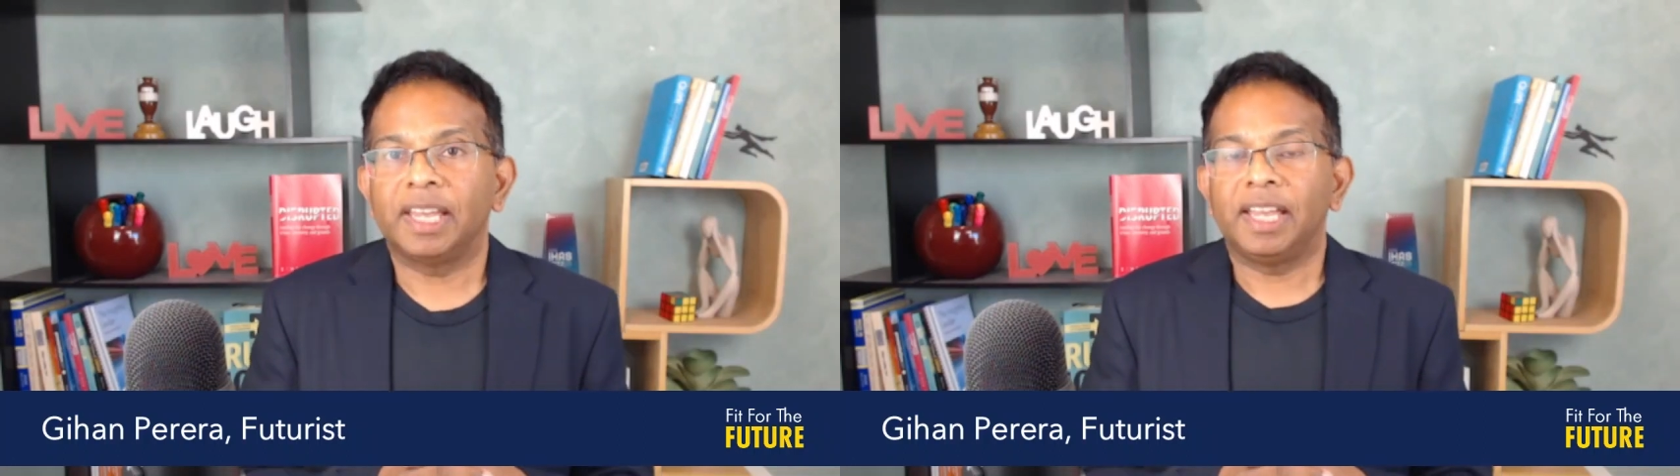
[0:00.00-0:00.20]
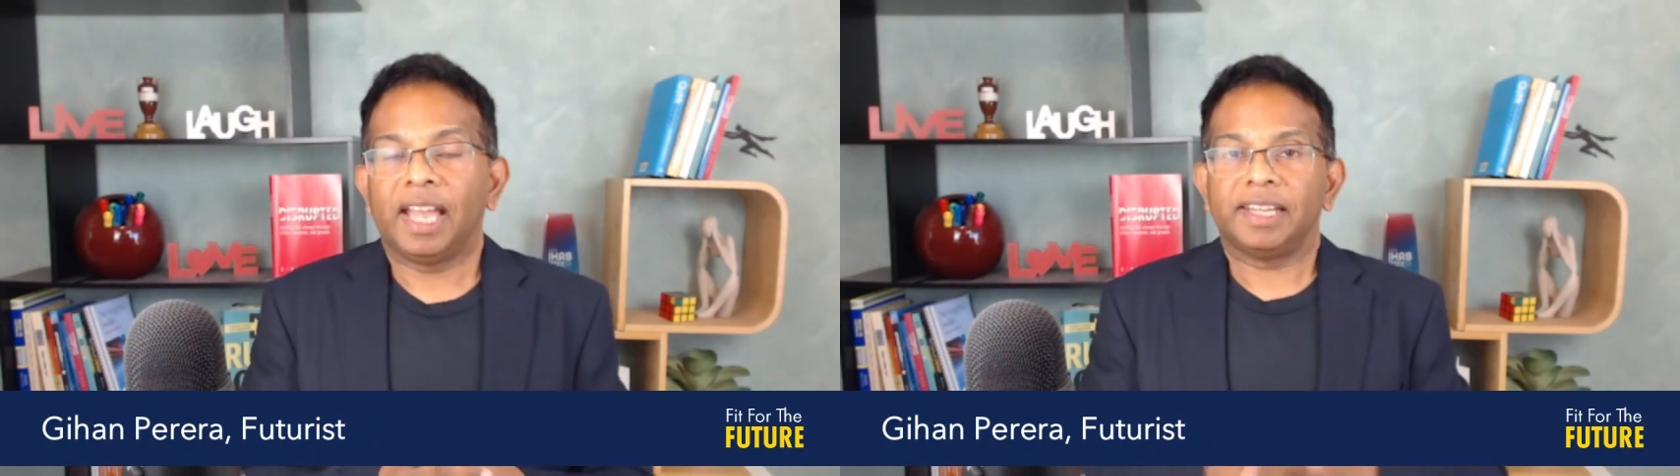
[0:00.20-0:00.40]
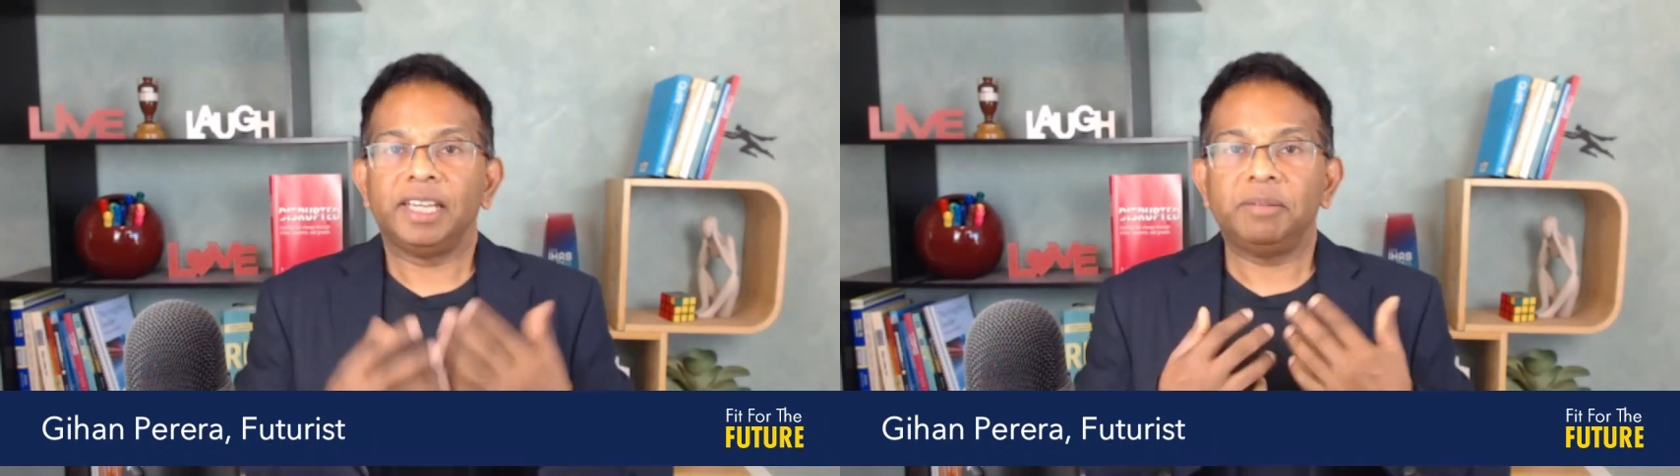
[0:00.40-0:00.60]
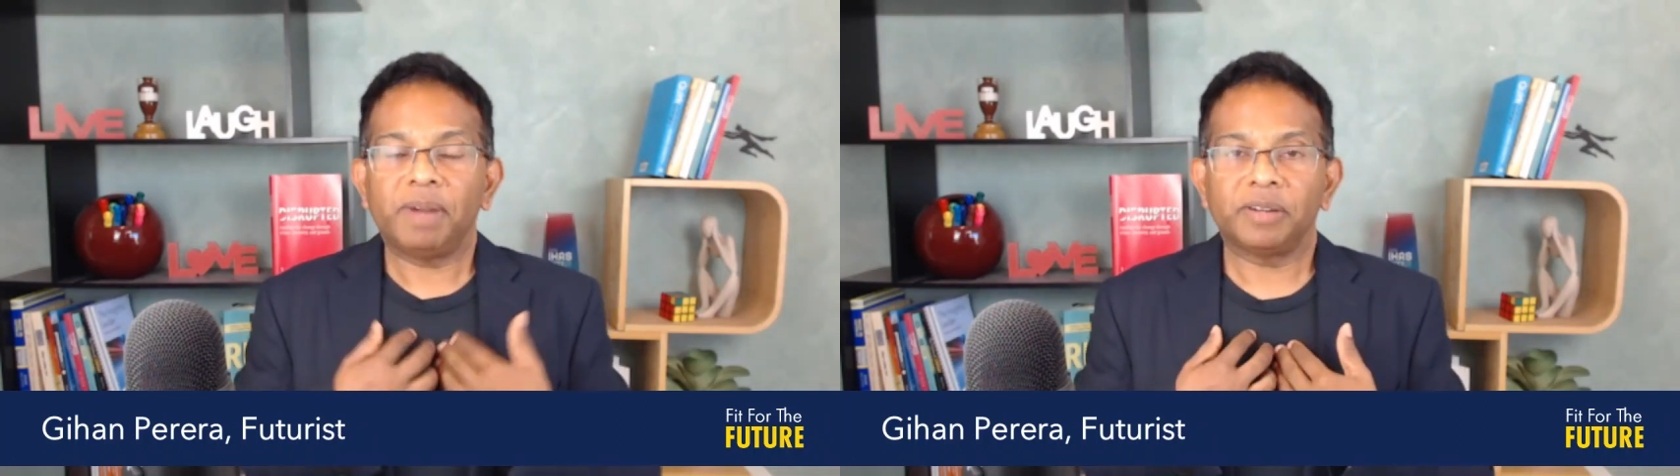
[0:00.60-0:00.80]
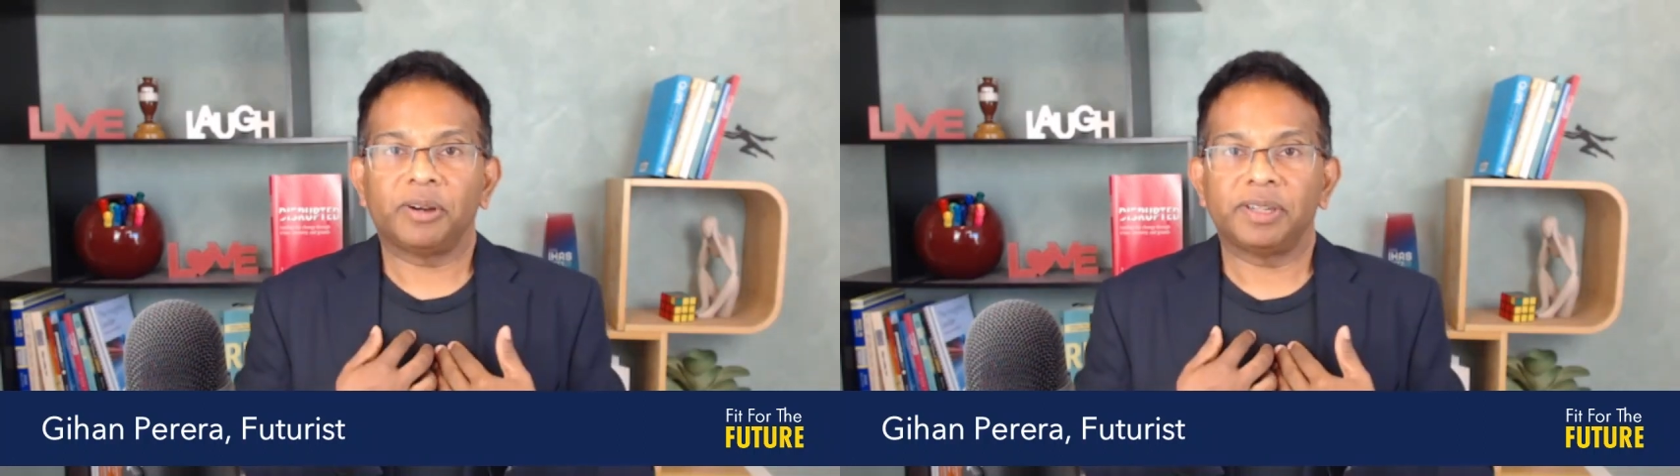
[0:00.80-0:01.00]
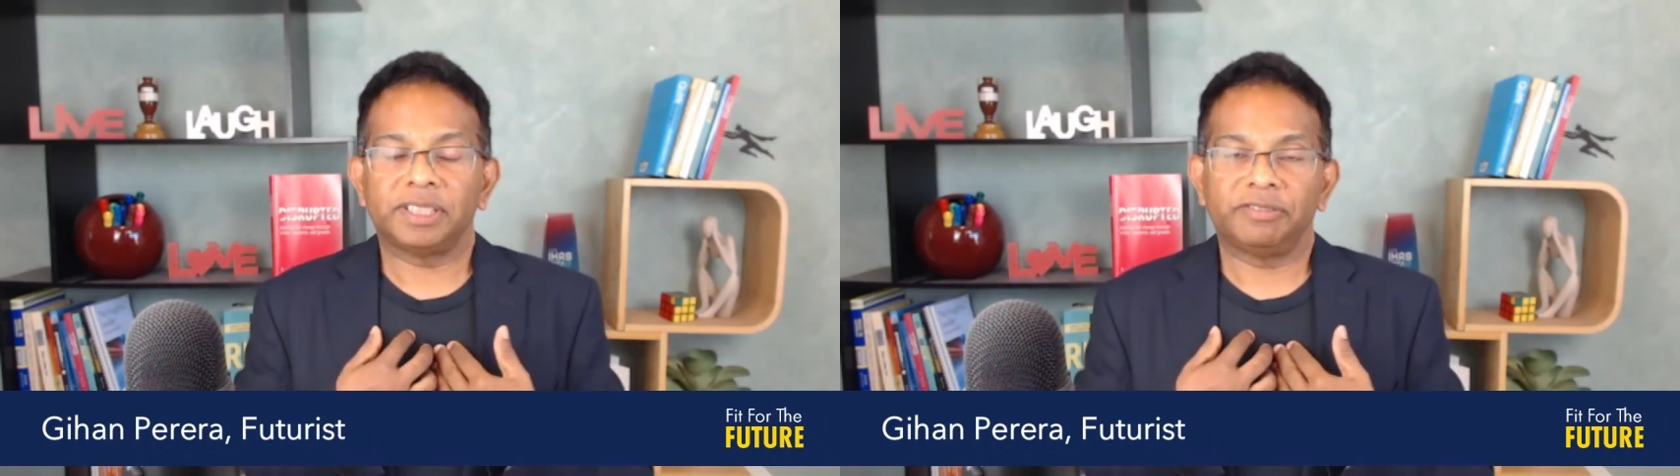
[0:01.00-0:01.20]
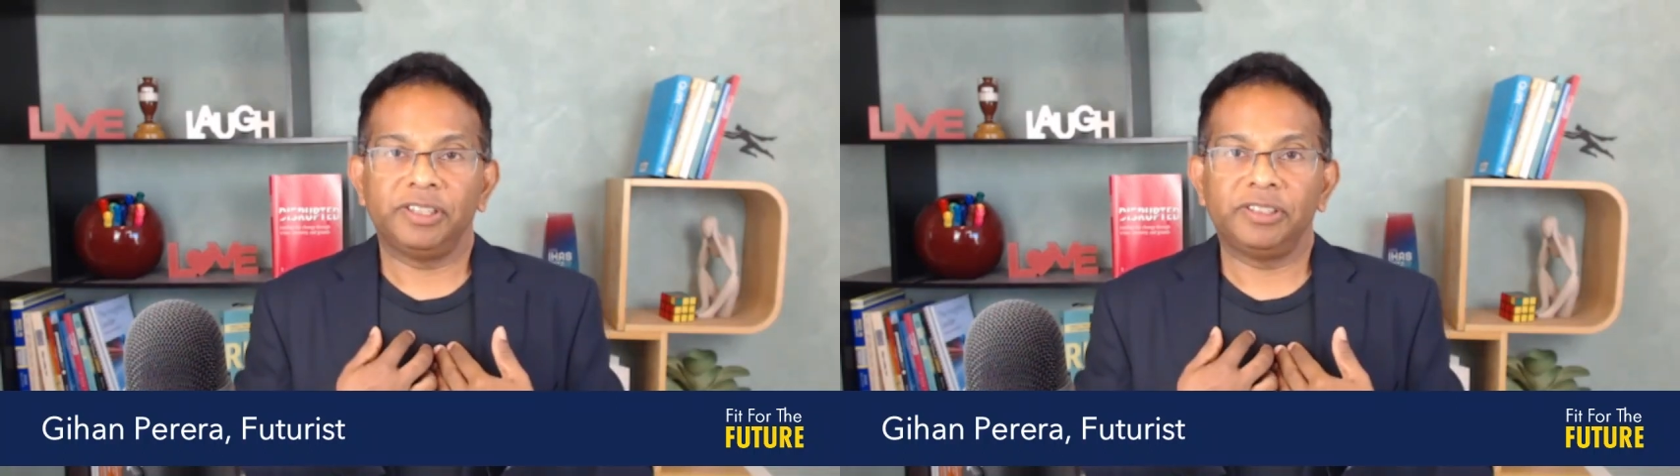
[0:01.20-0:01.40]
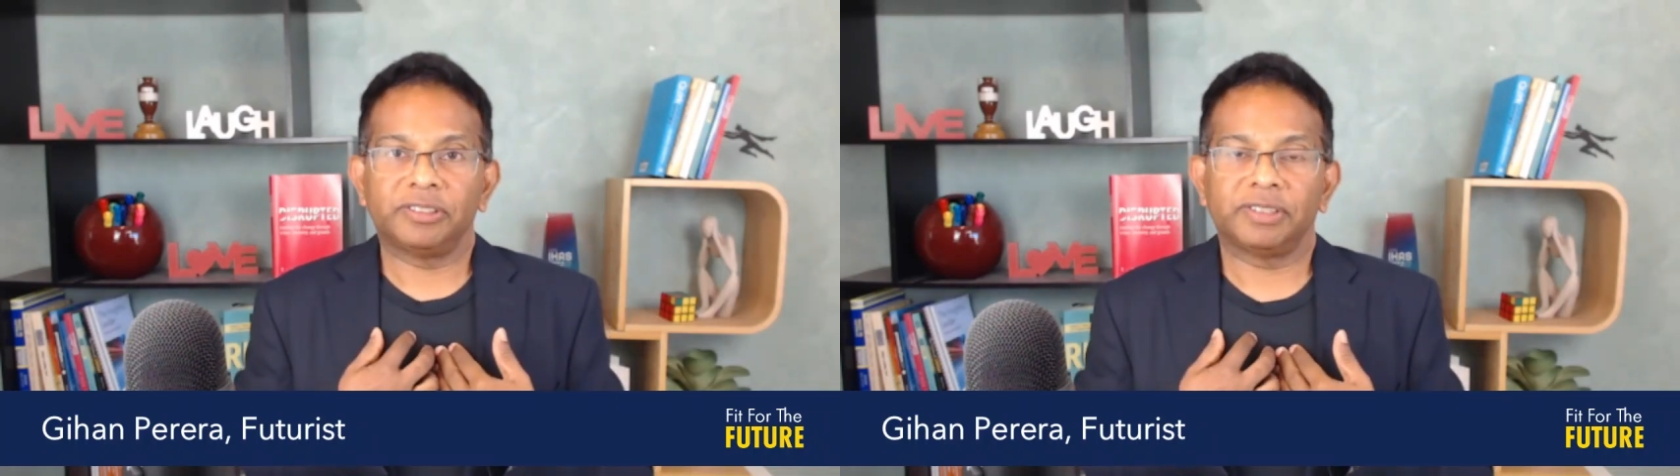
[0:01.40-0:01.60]
And in my role as a
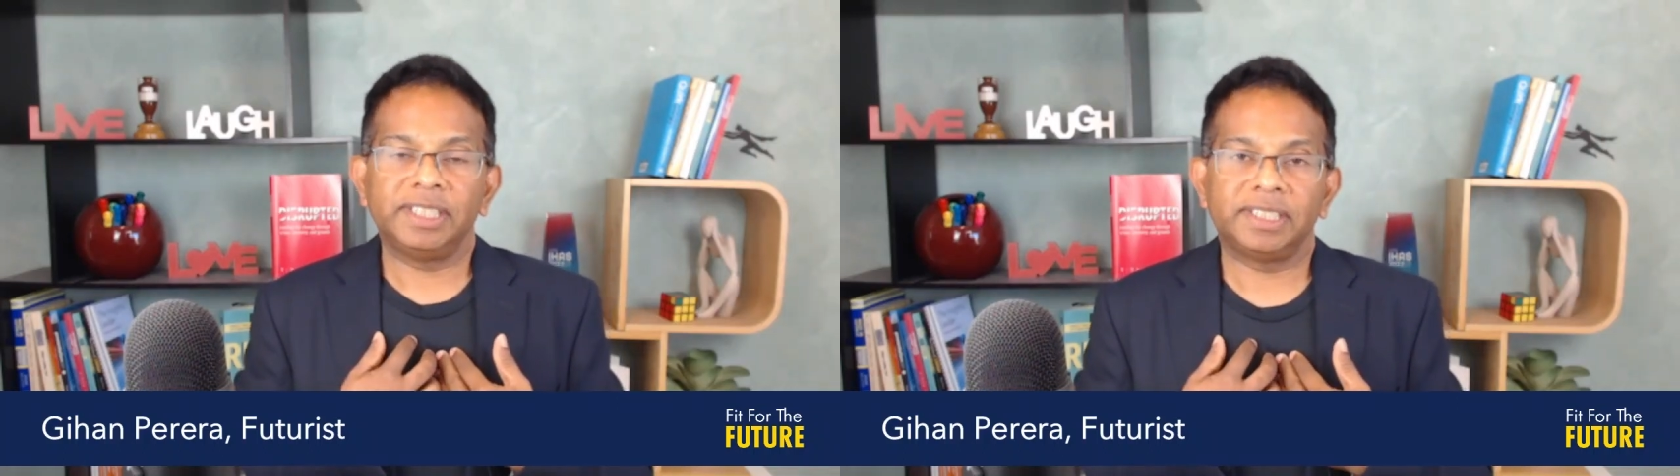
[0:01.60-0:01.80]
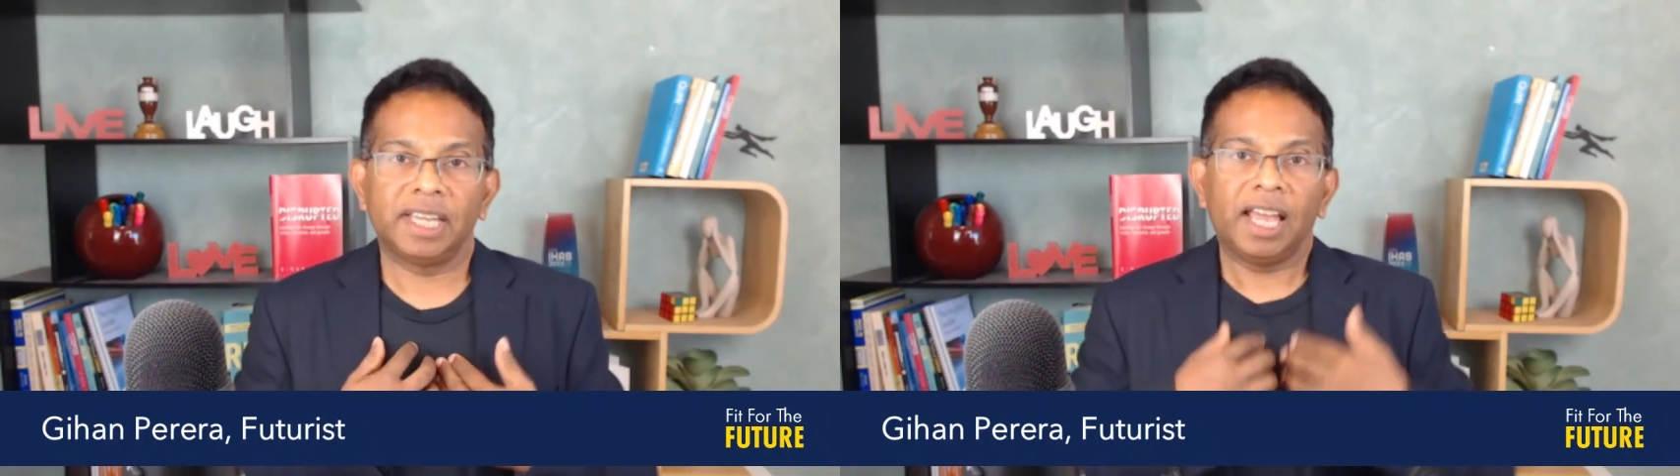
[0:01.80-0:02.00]
futurist,